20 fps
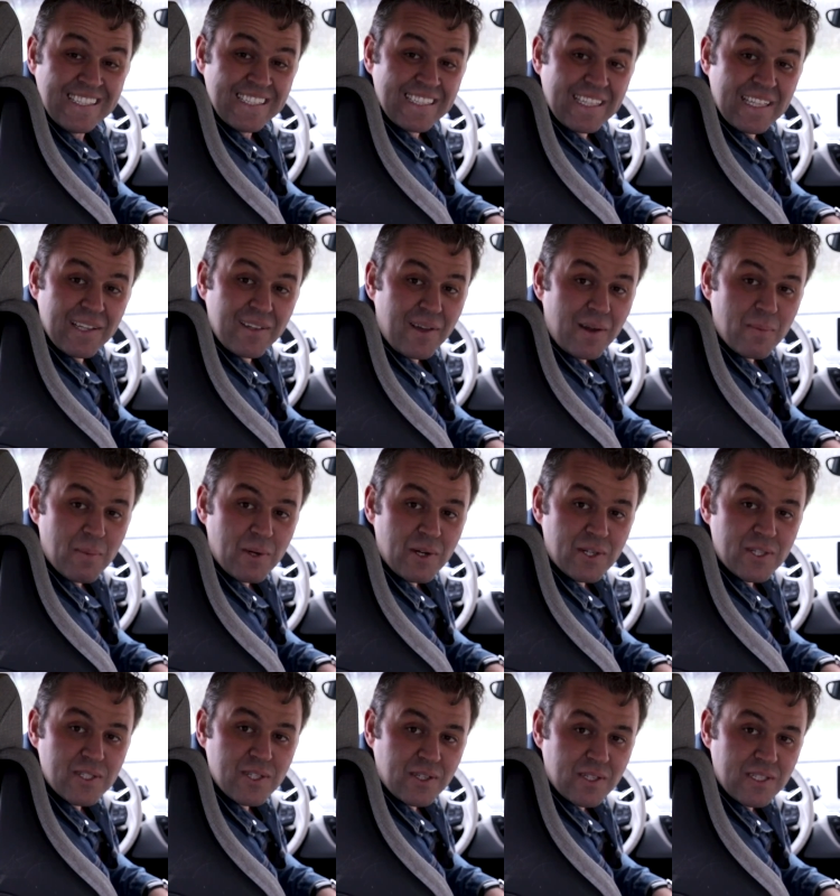
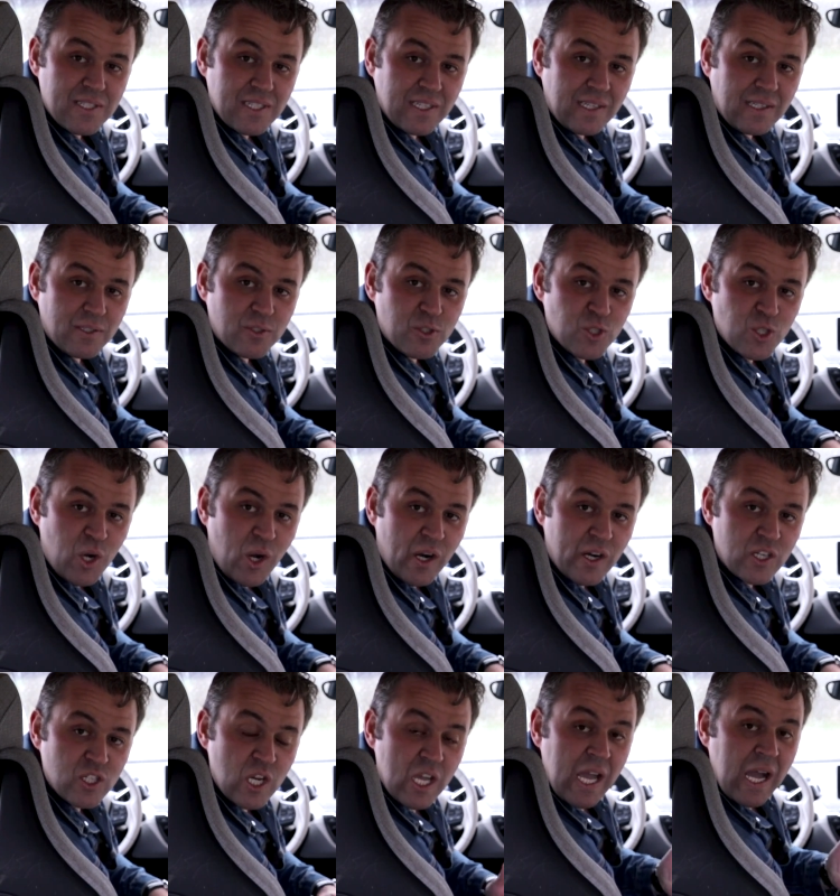kilometers on a single
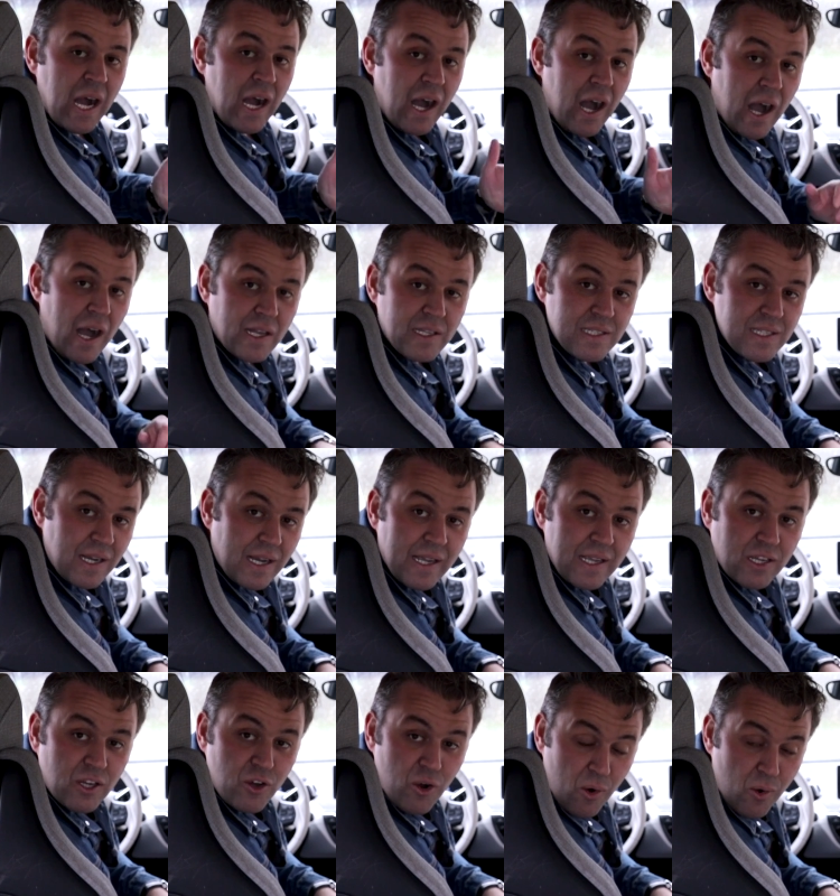charge. A Hyundai
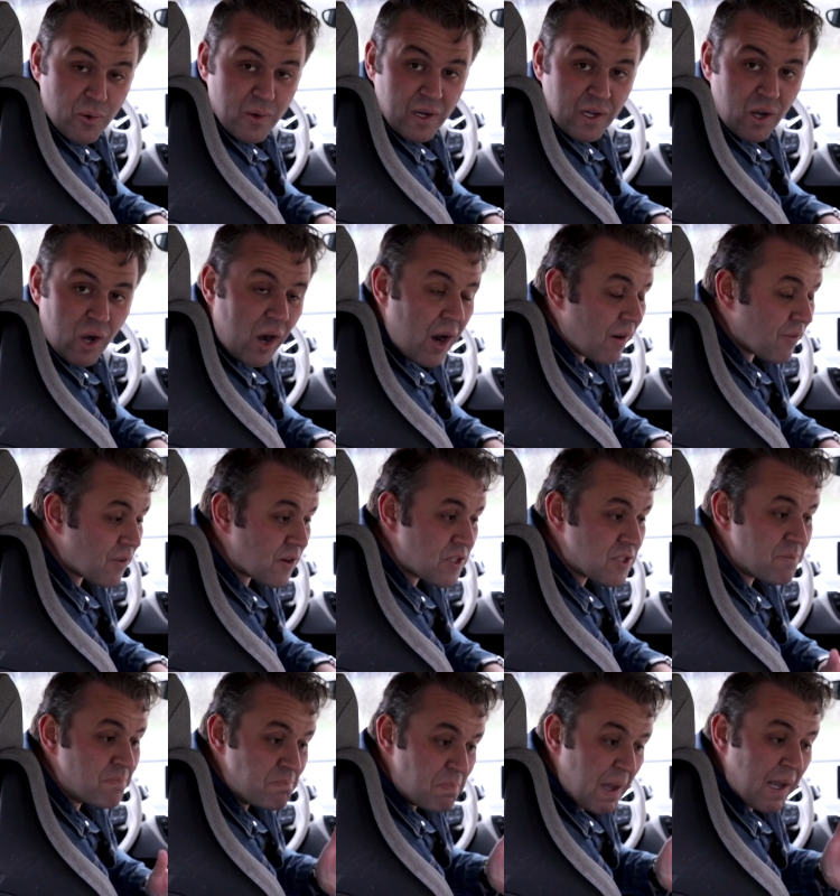Kona
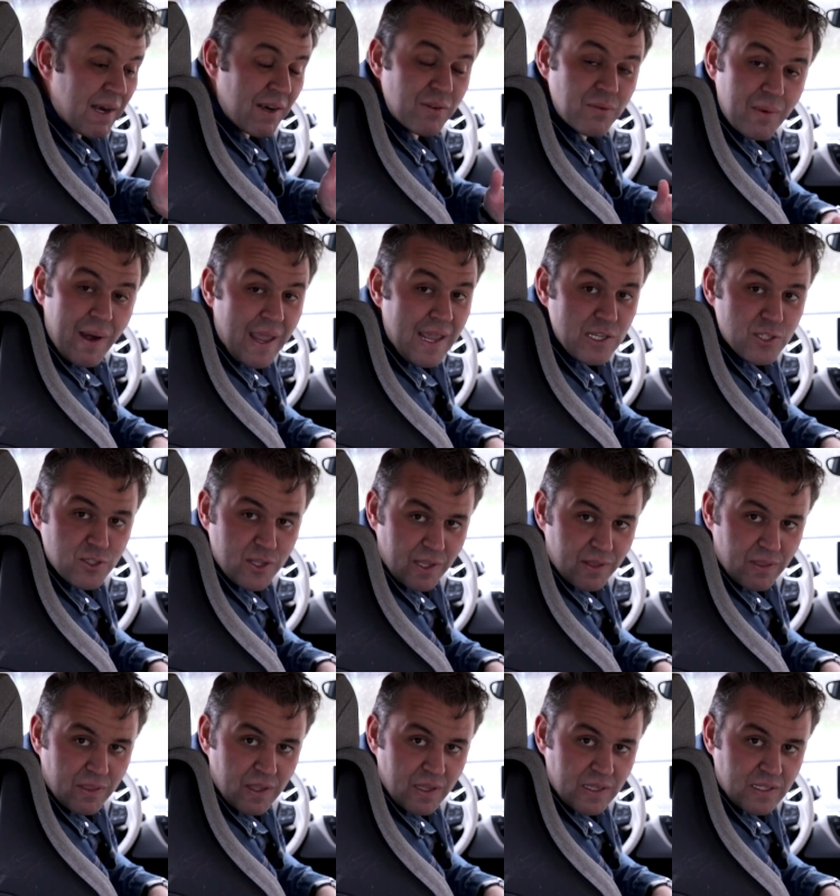offers better range
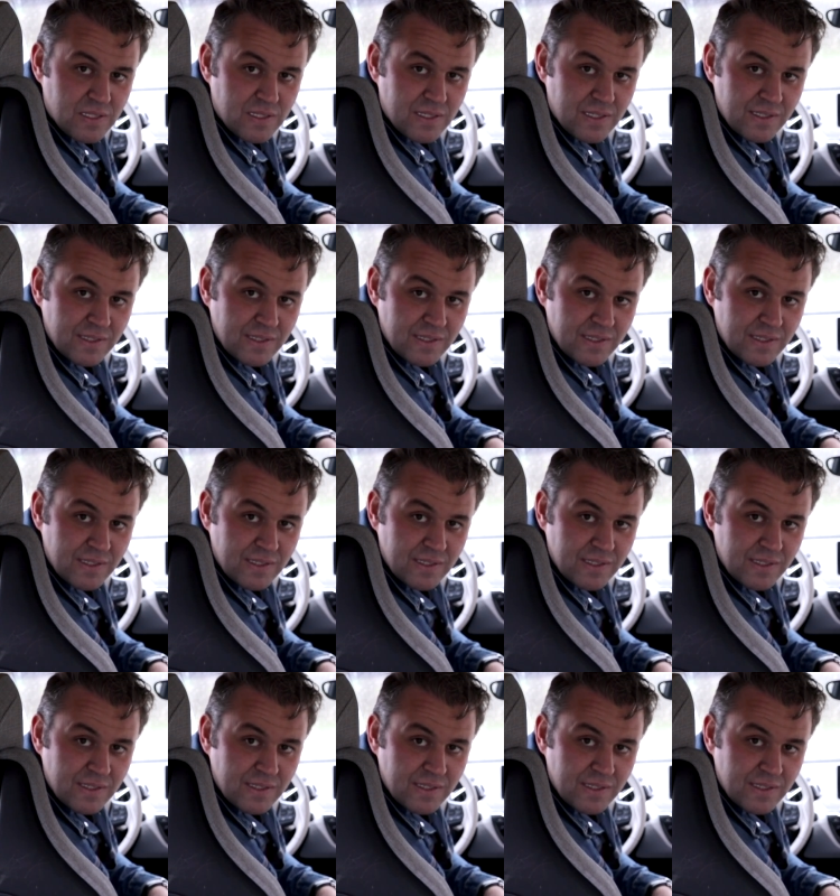than this.